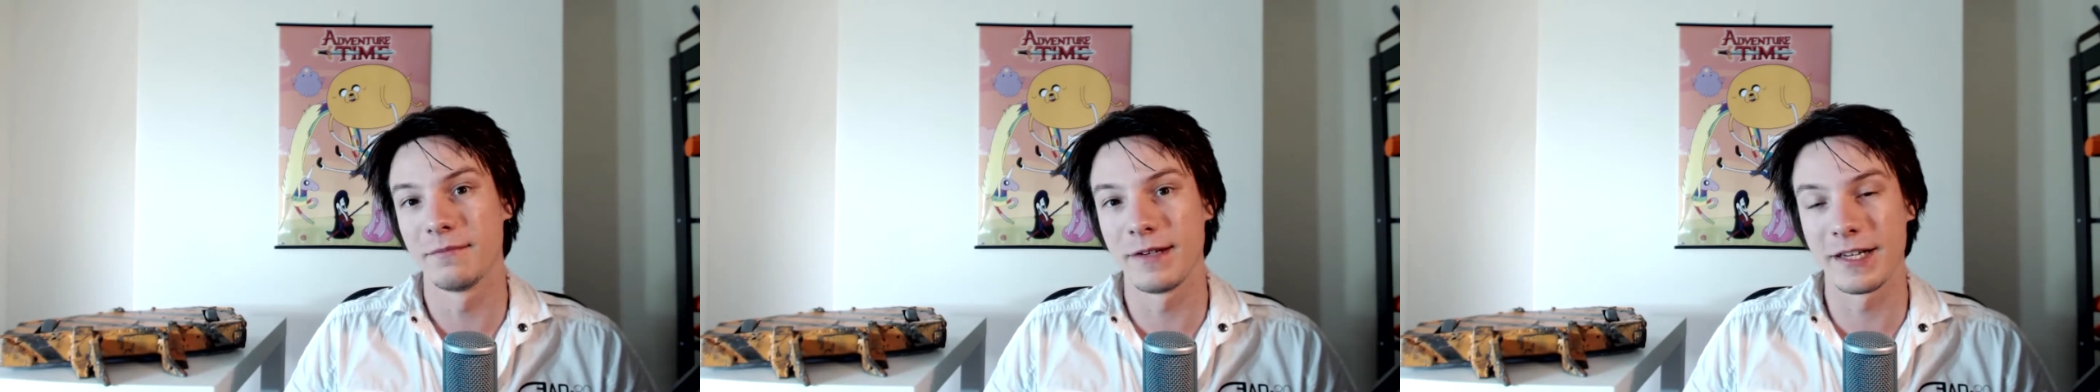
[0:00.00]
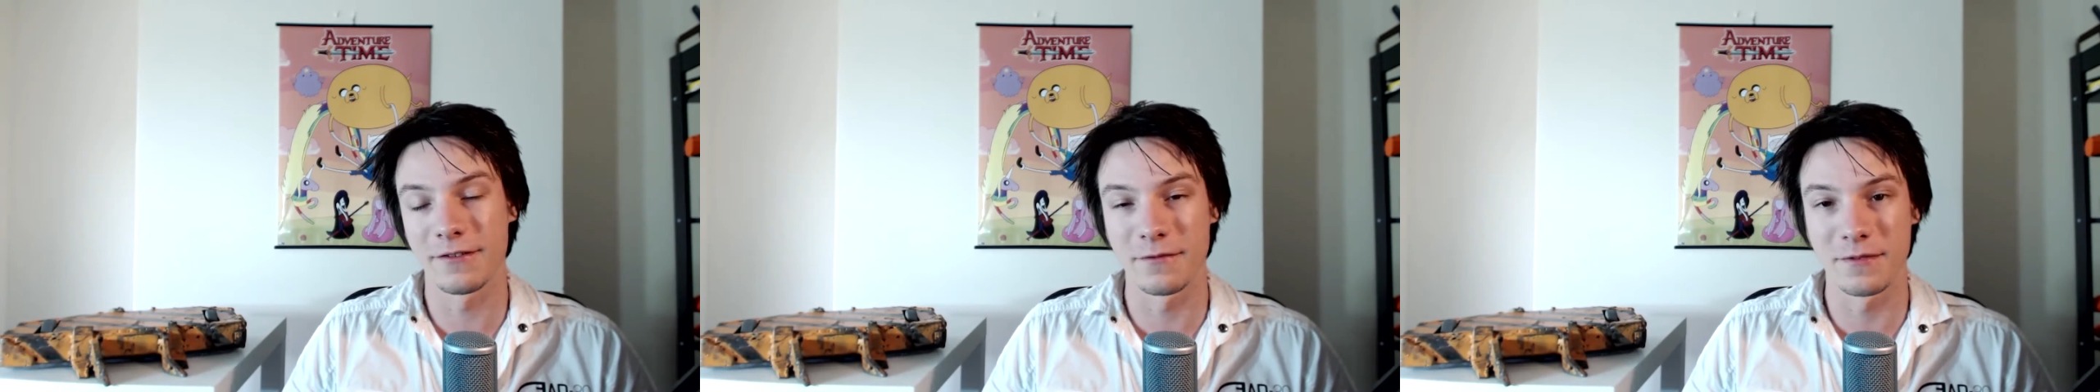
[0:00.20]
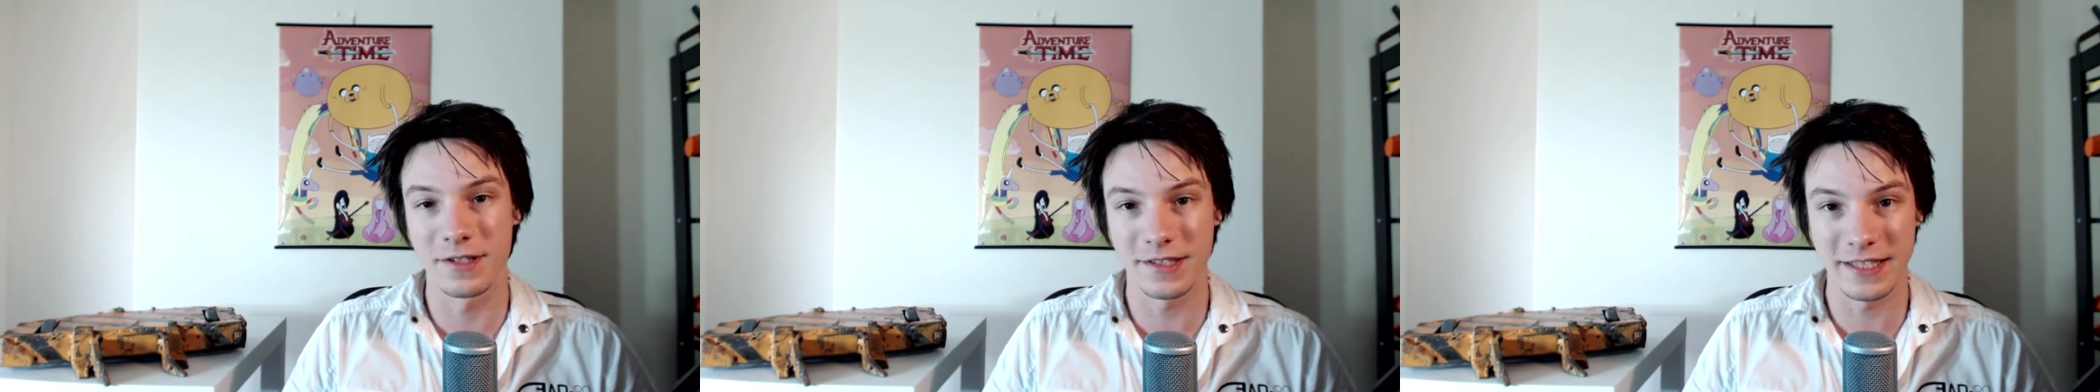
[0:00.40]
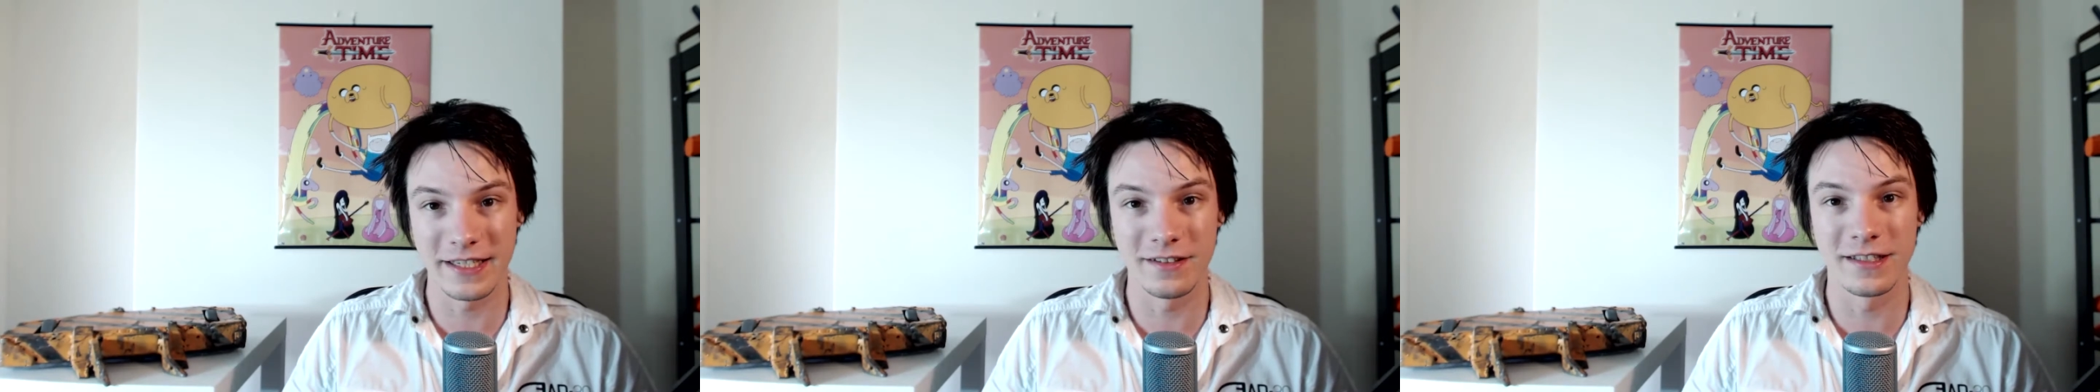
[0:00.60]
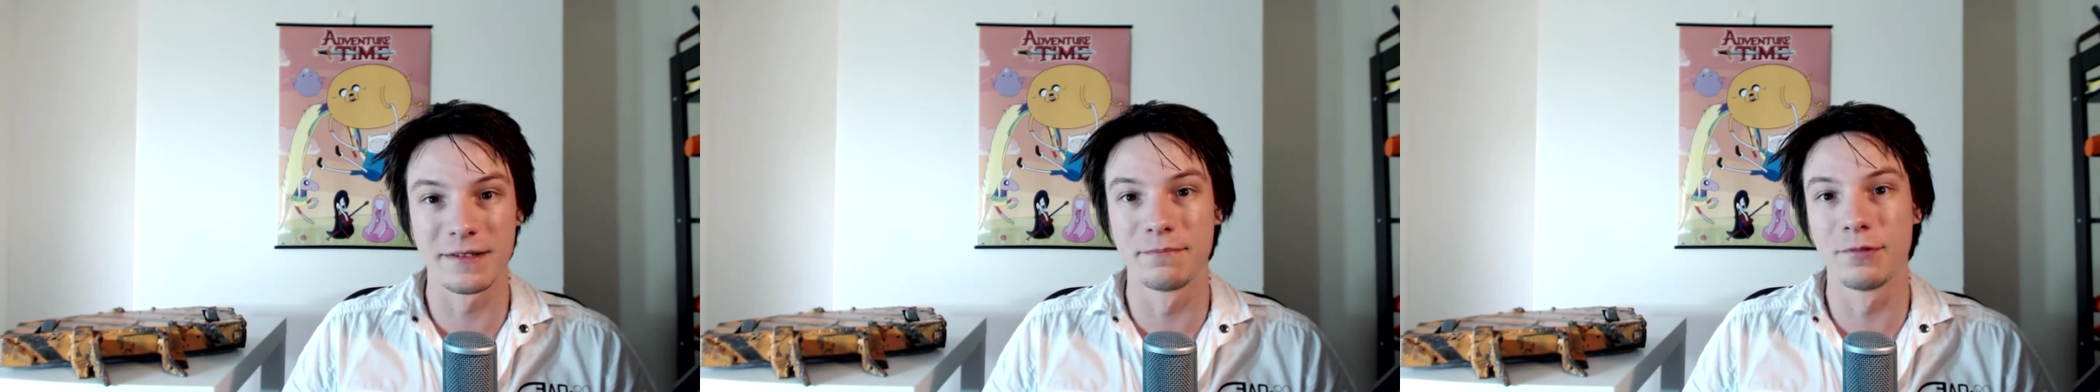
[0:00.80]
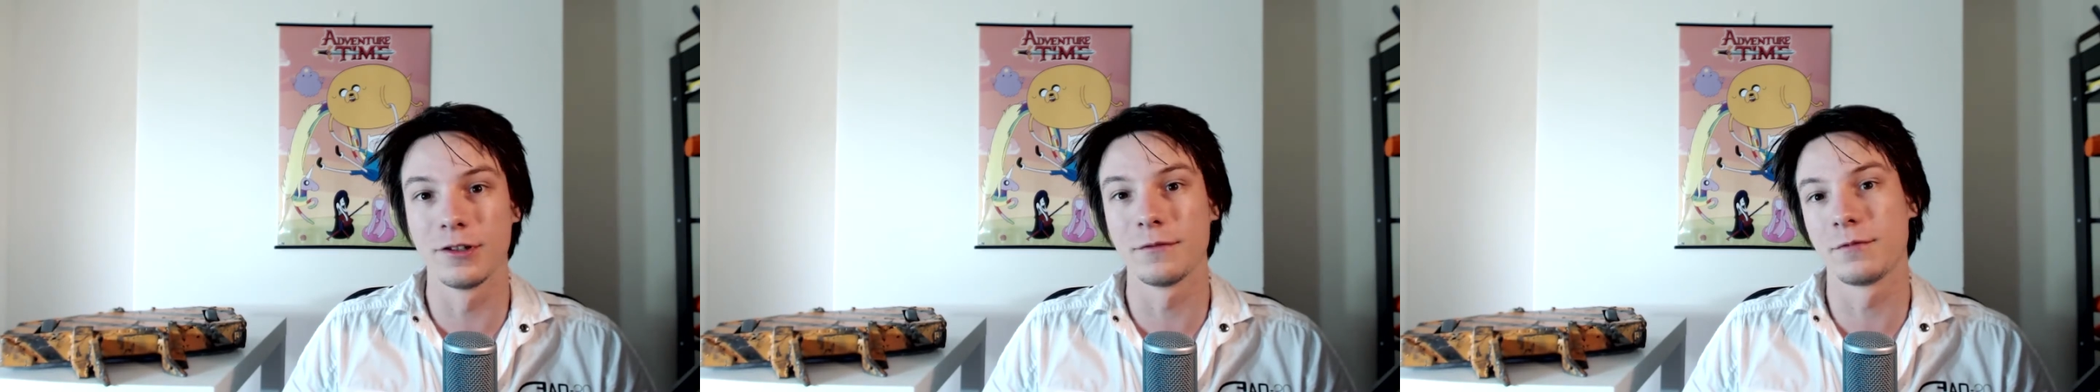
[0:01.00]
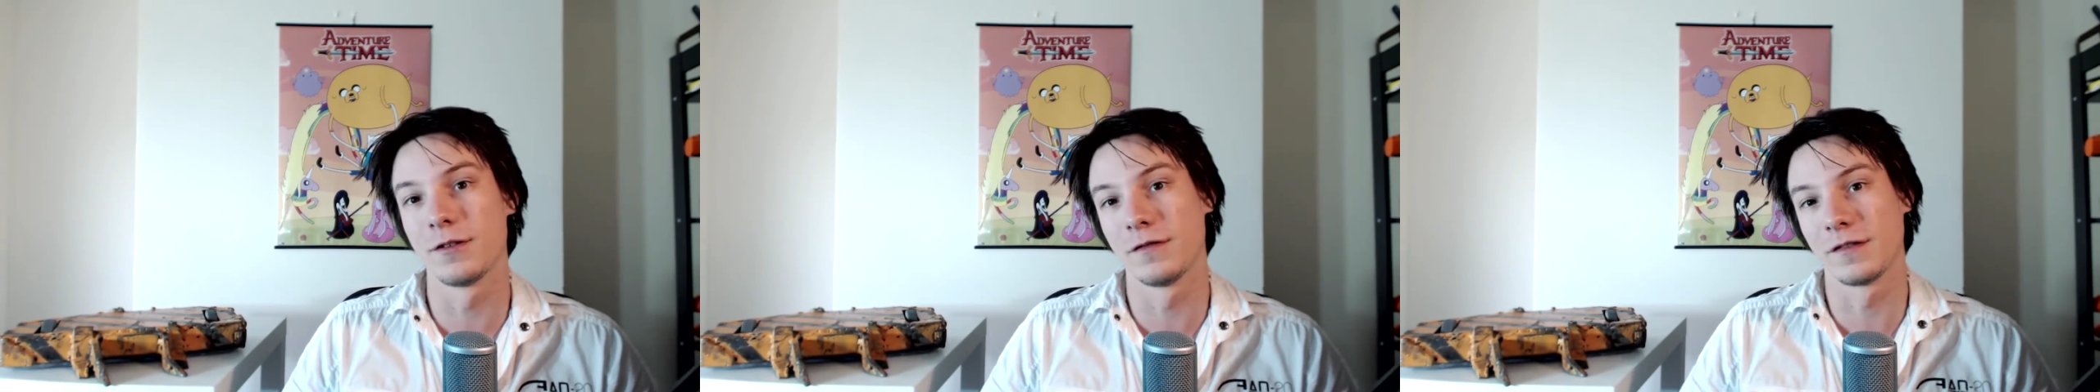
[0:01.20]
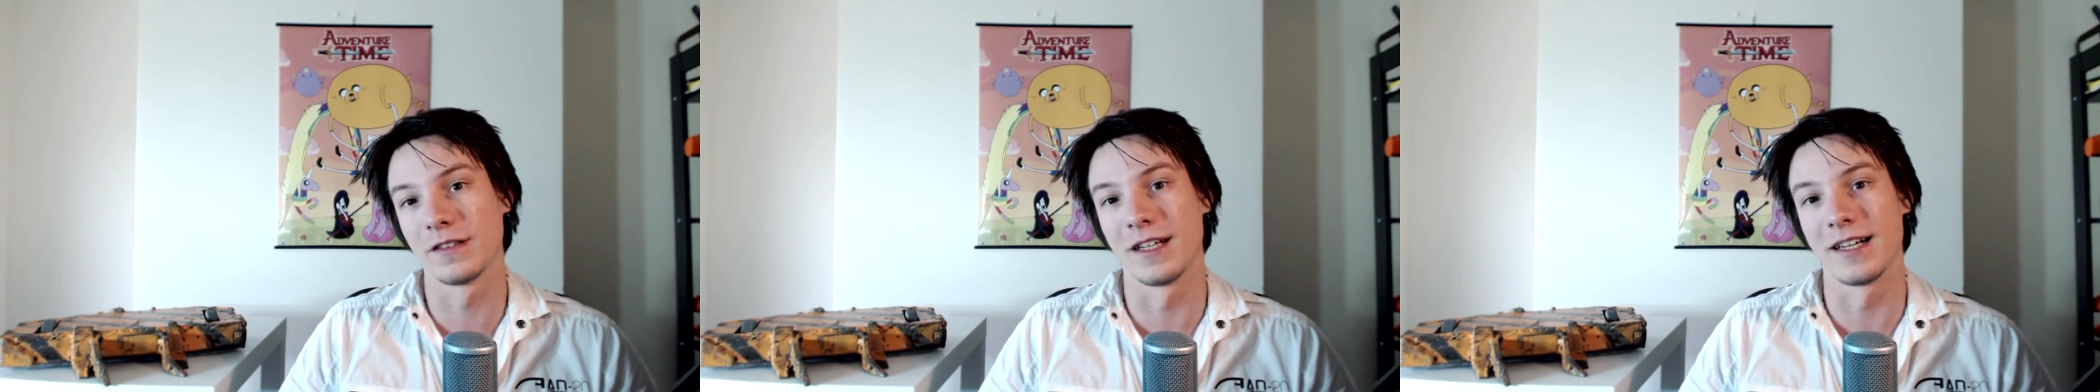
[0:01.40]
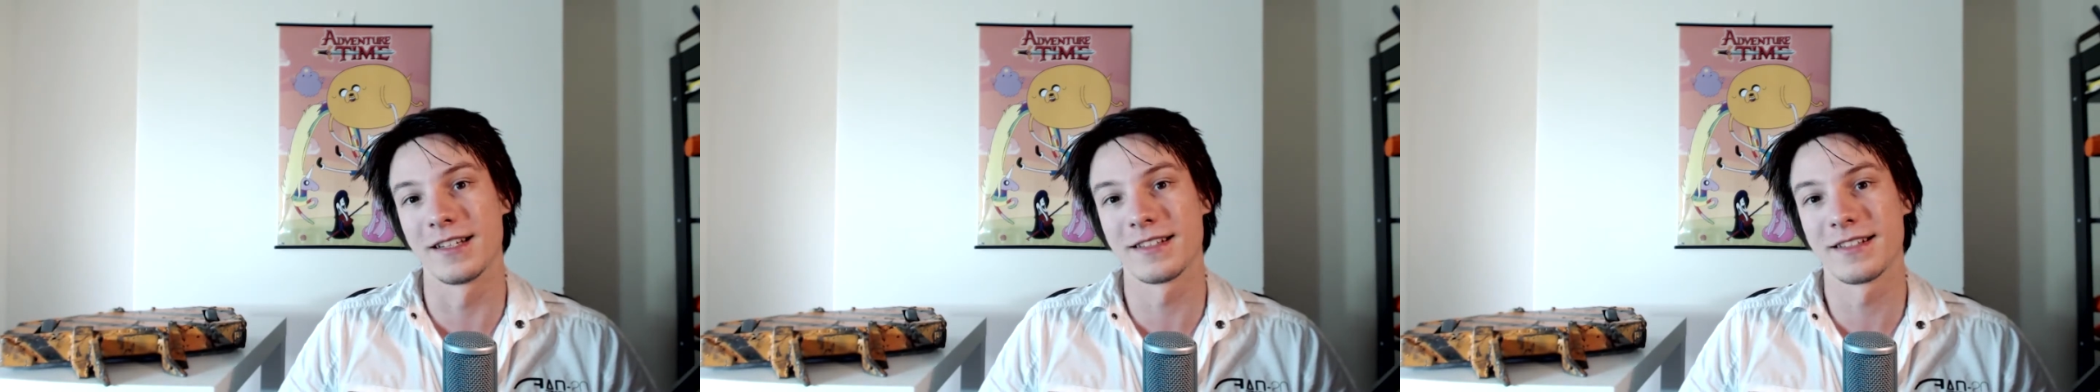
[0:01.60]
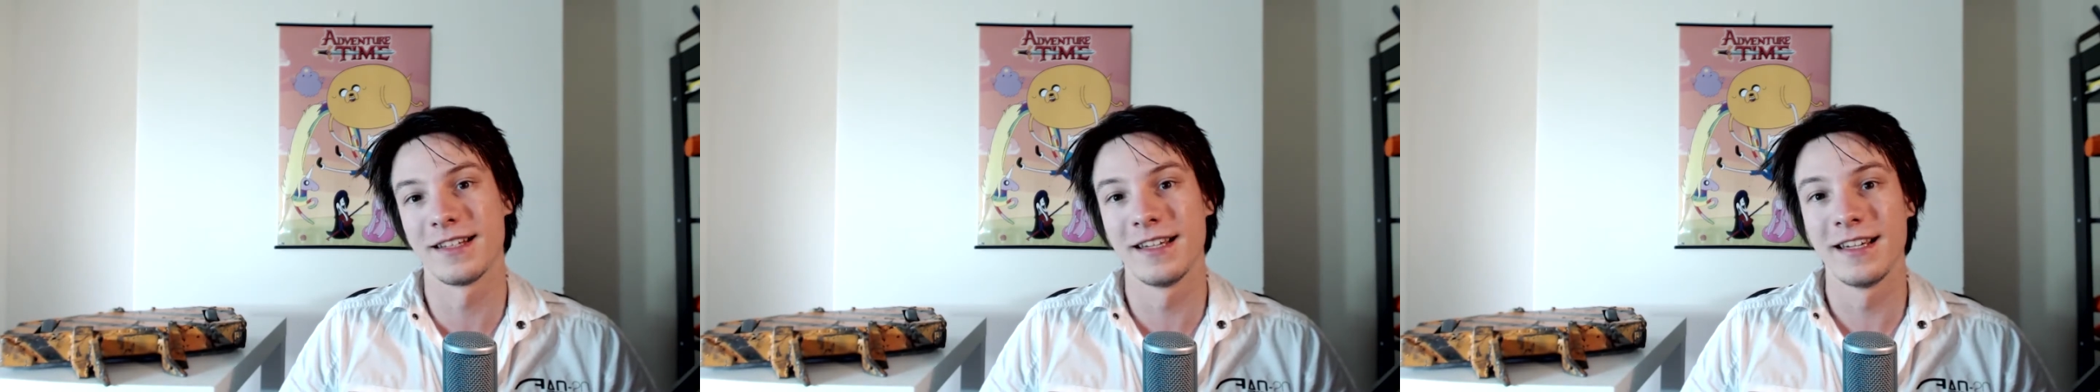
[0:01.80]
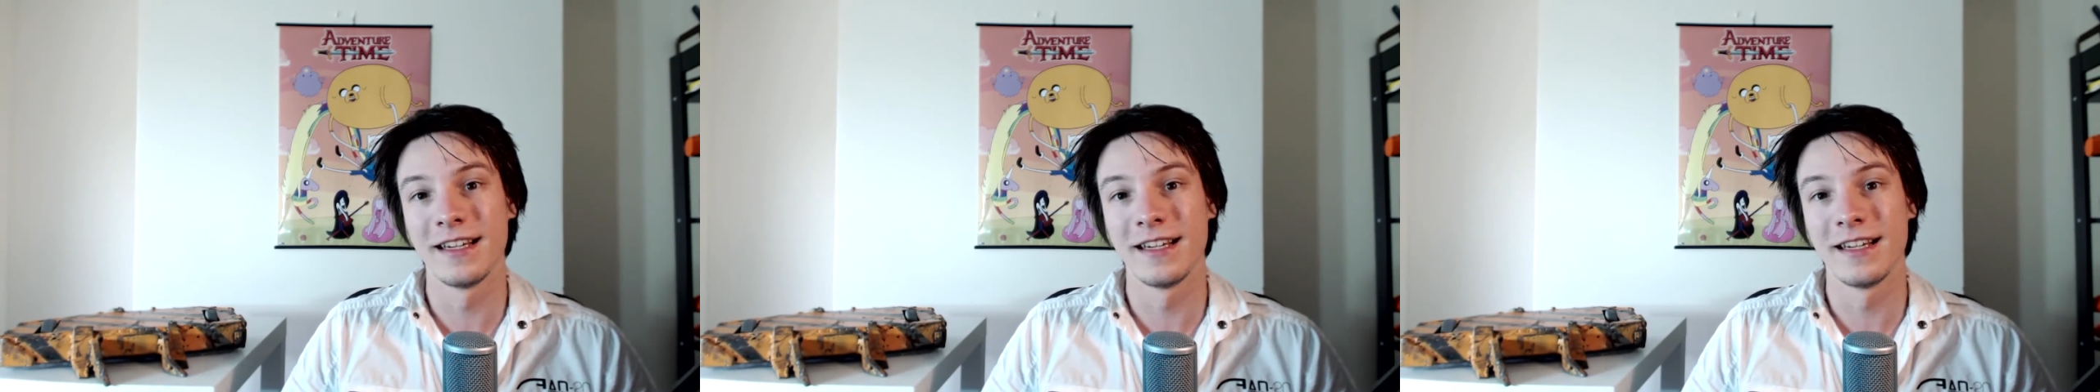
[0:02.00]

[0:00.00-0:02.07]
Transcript: made from steel and bulletproof glass.